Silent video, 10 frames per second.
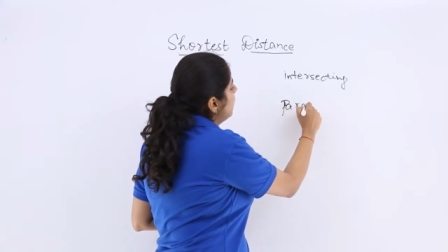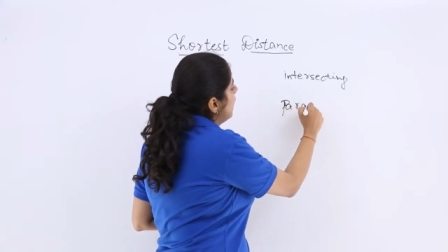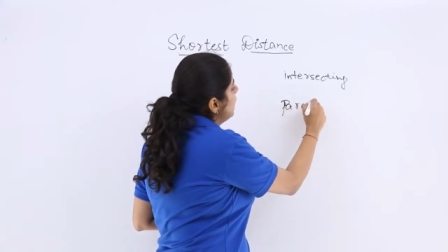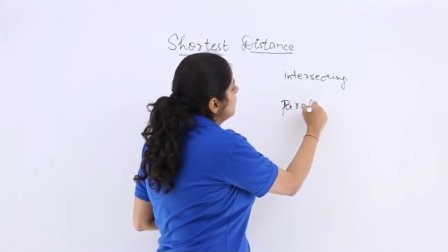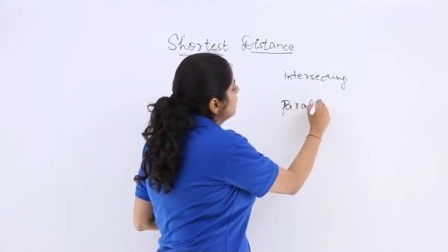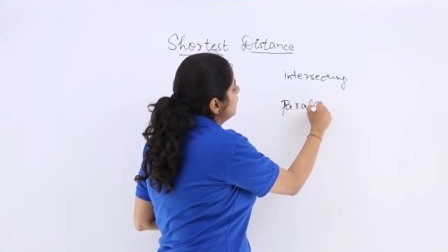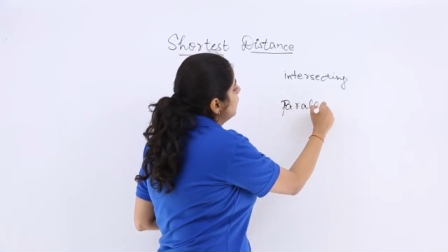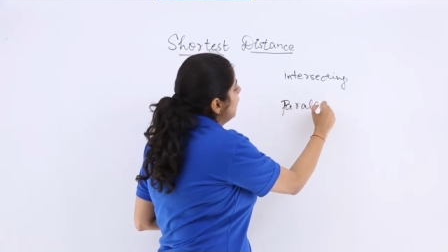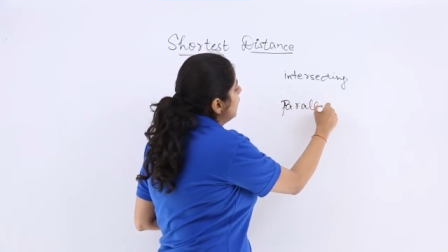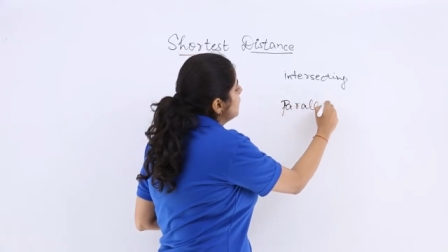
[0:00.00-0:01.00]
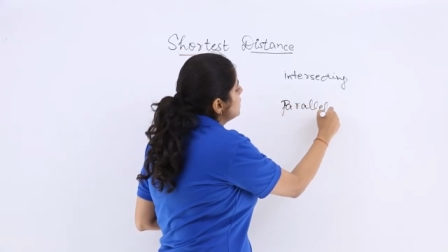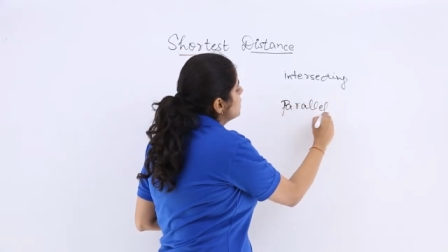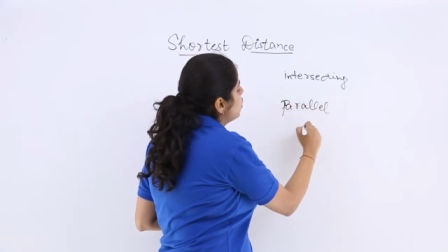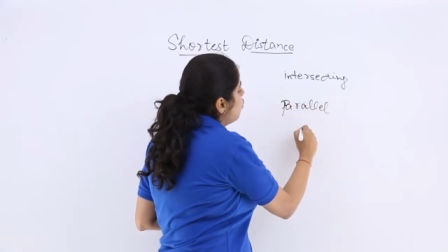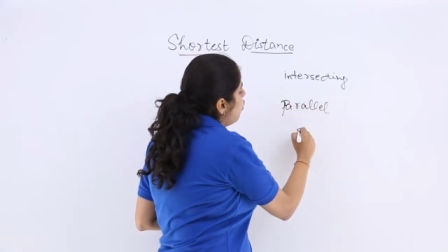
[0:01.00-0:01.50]
parallel
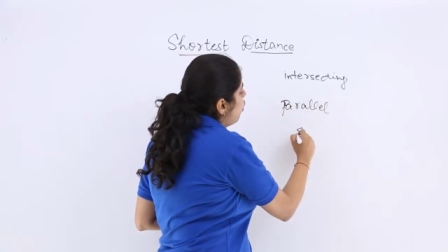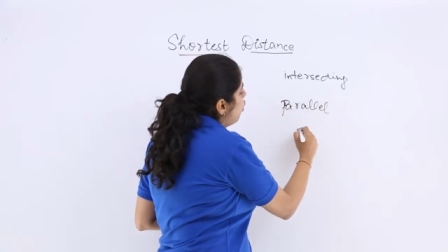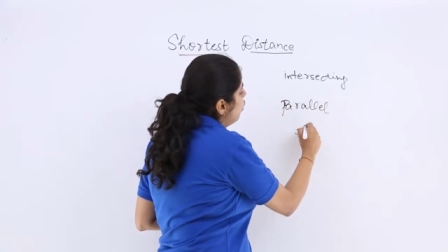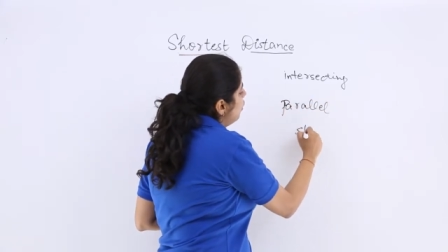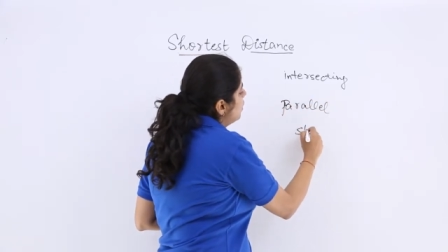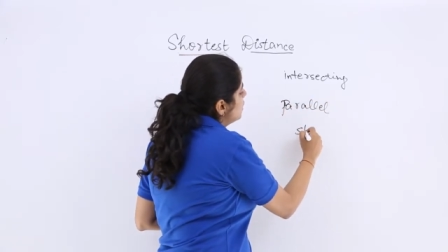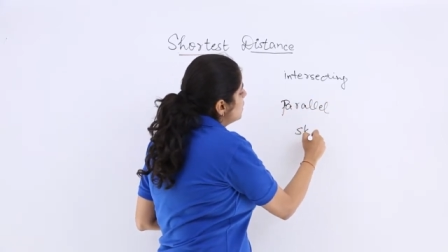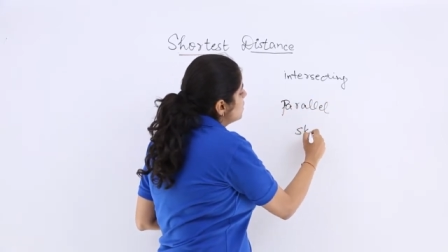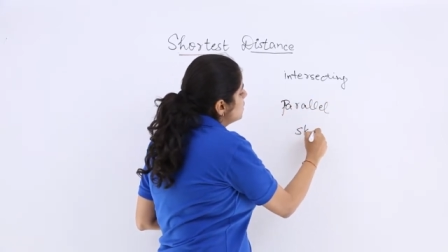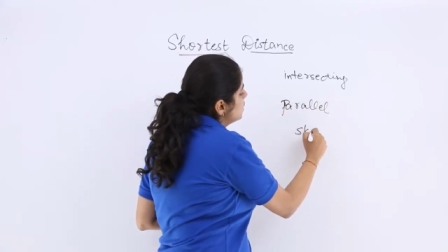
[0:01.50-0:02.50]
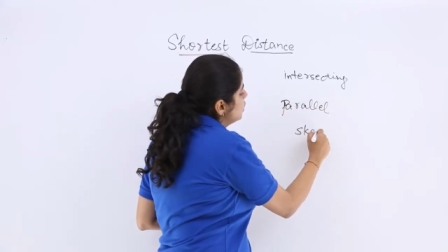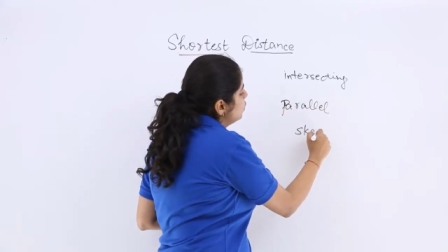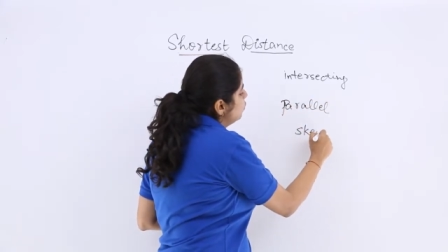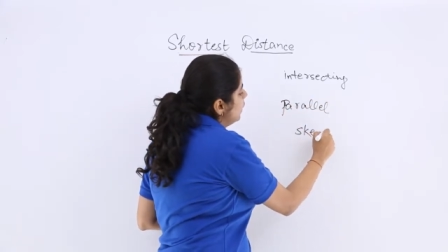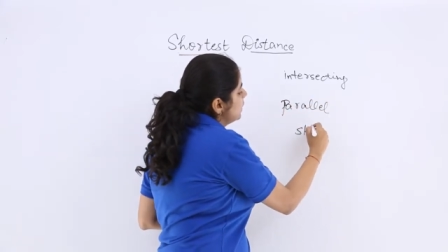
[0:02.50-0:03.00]
lines or
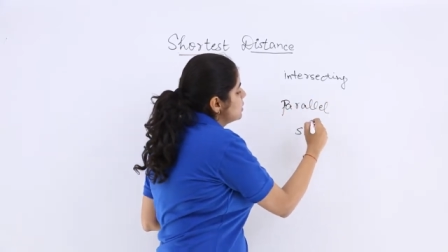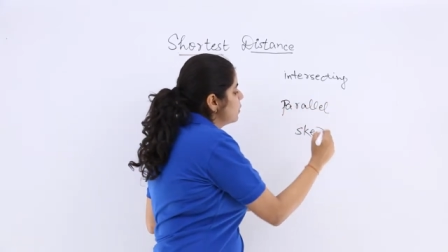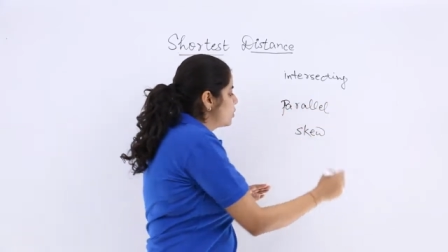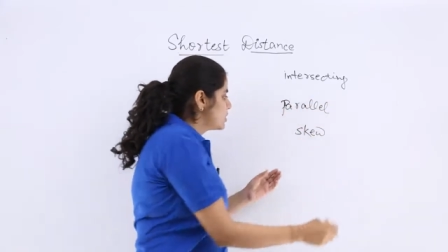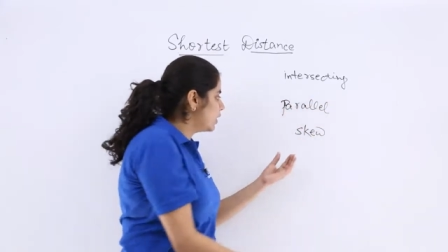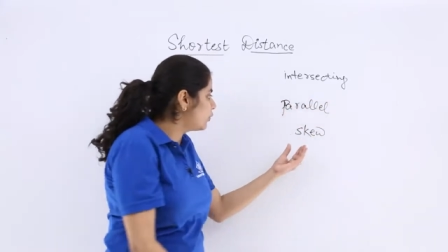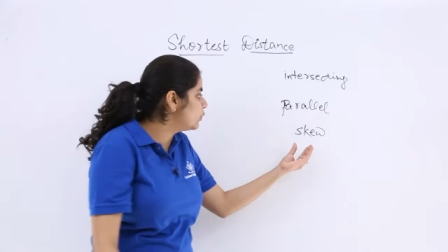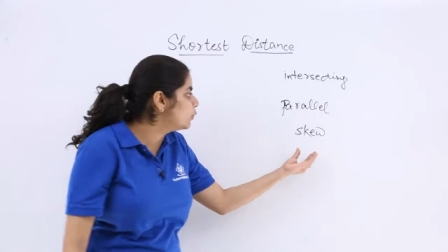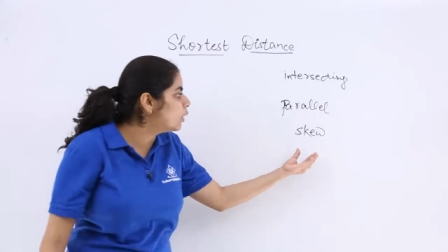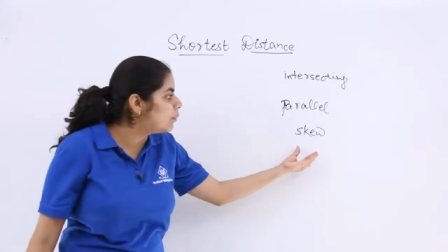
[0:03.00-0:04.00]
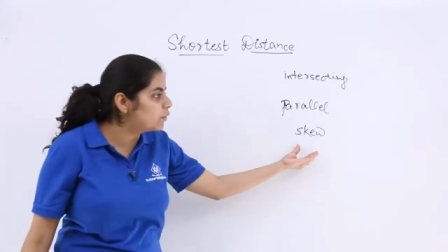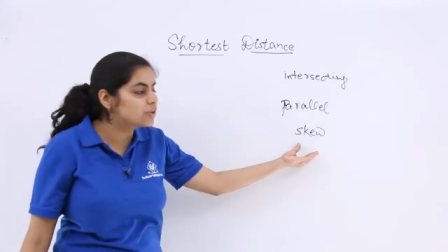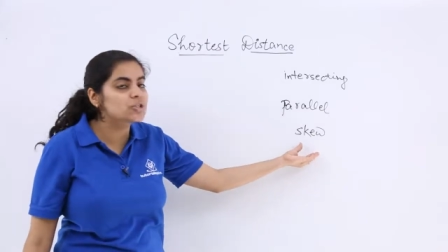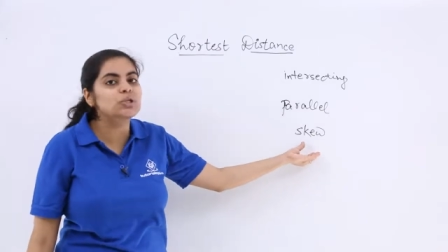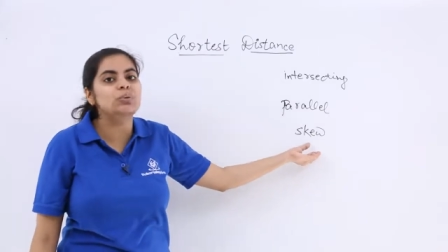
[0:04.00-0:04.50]
skew lines because now you know
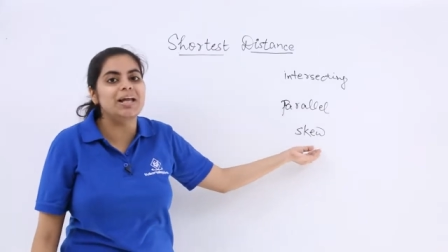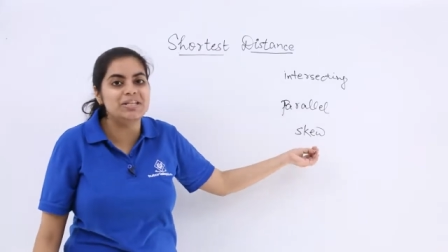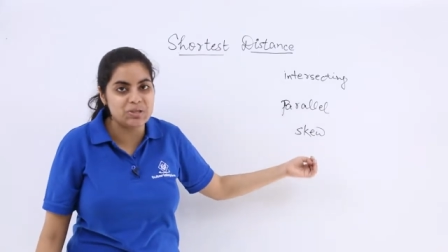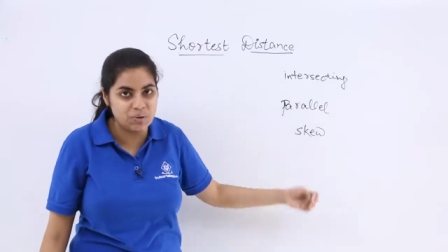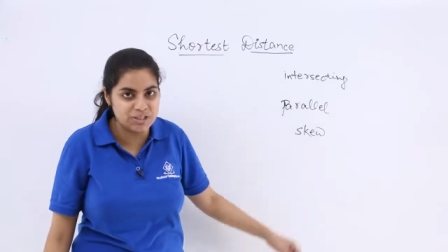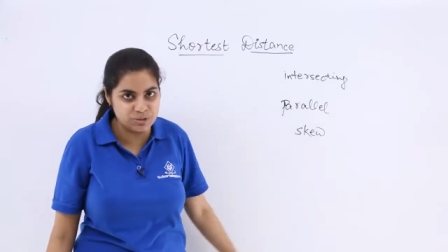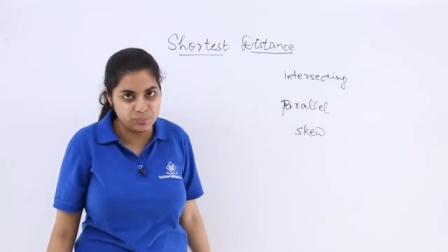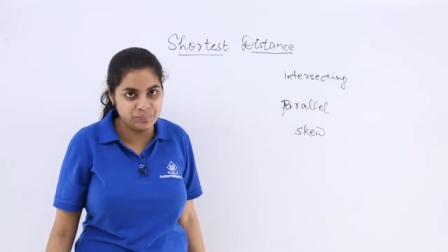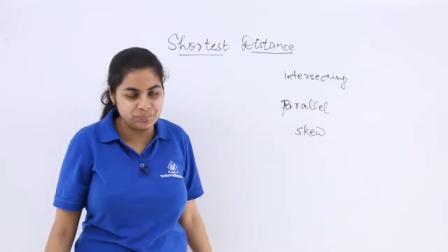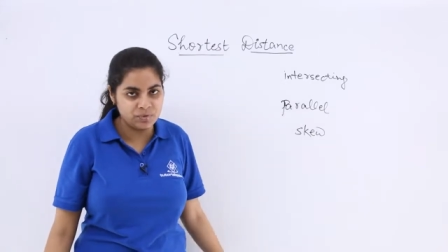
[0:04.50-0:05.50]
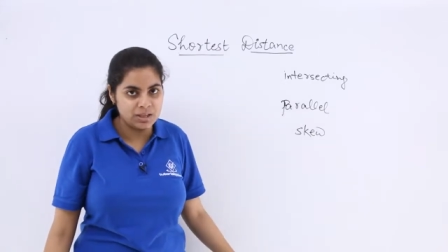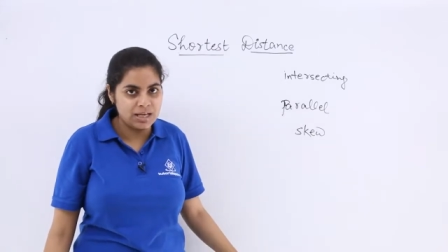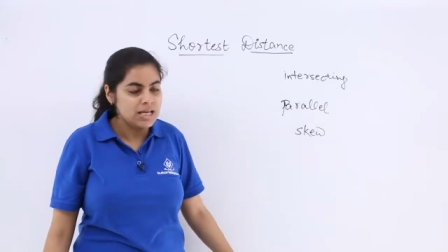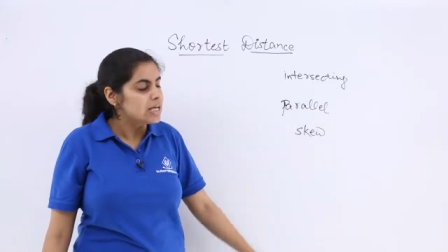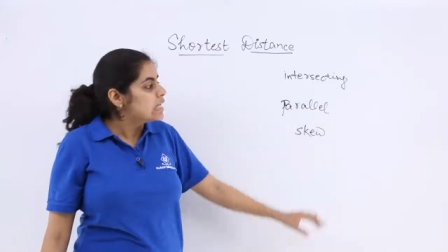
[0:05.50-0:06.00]
about the skew lines also.
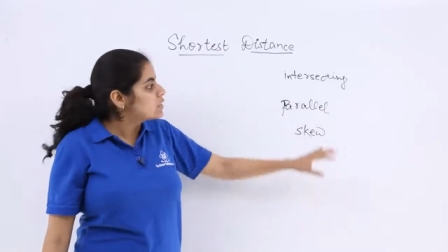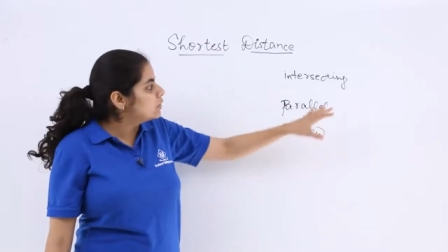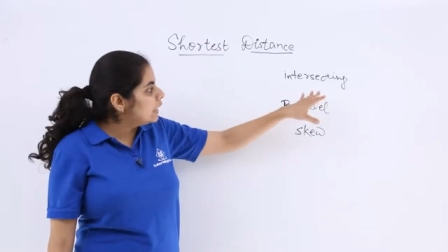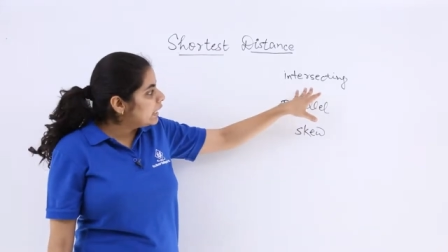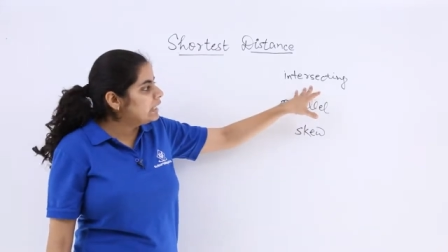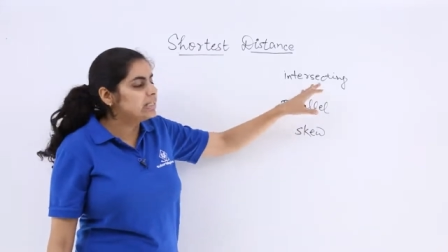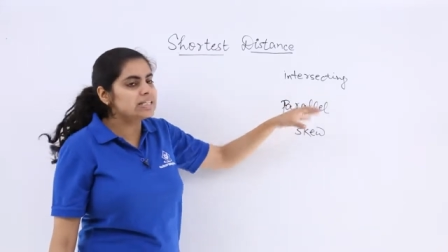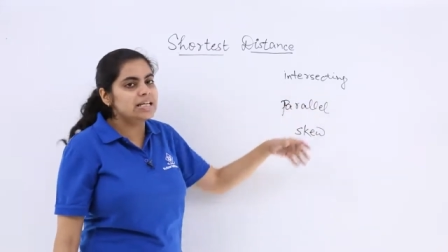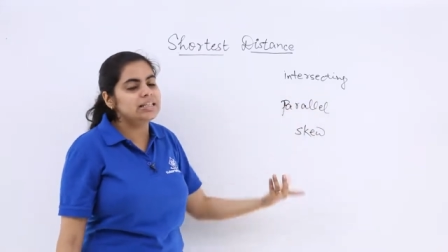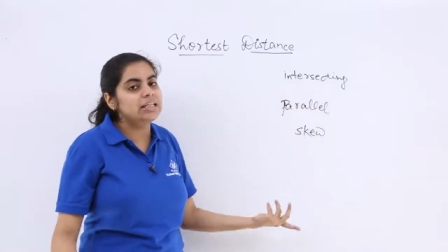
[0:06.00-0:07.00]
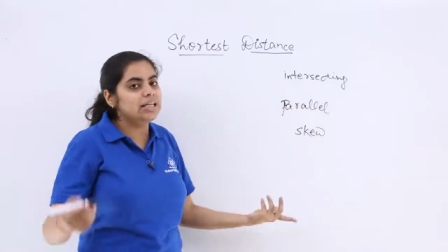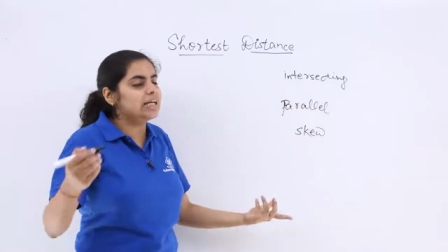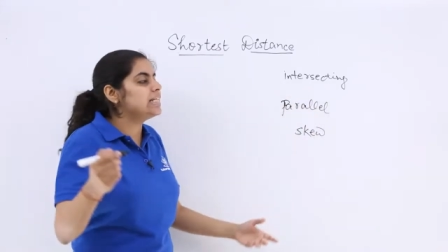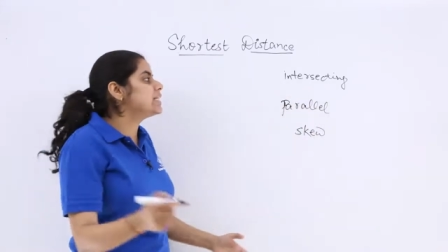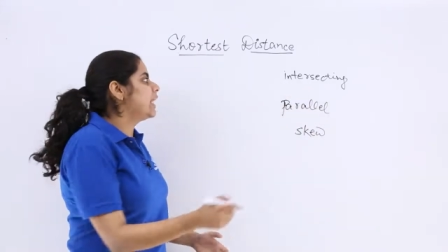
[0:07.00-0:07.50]
So the intersecting
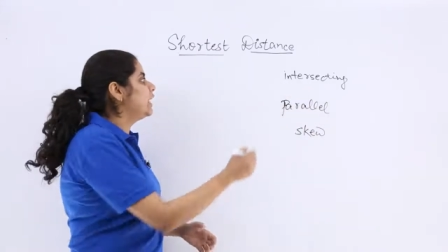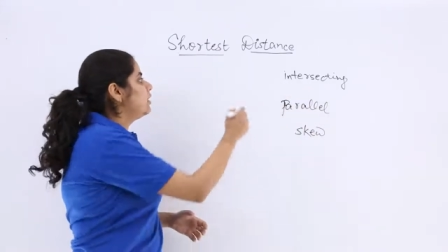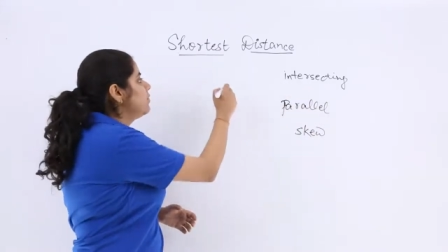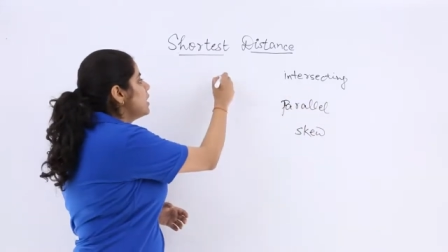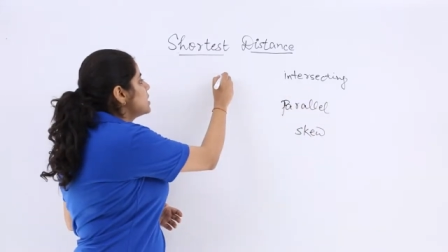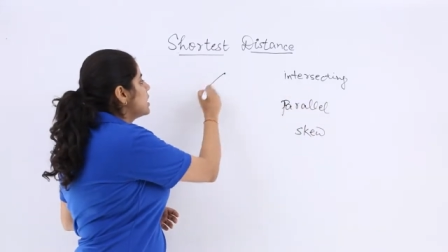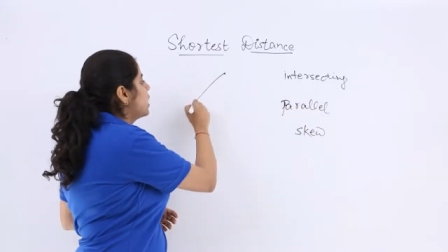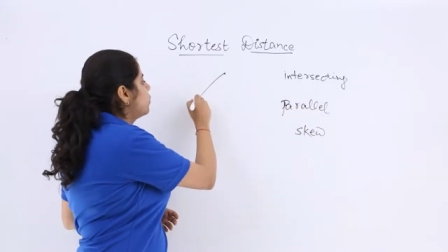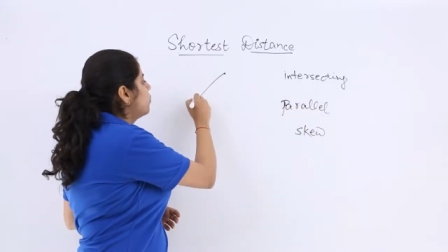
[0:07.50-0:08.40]
lines anyways are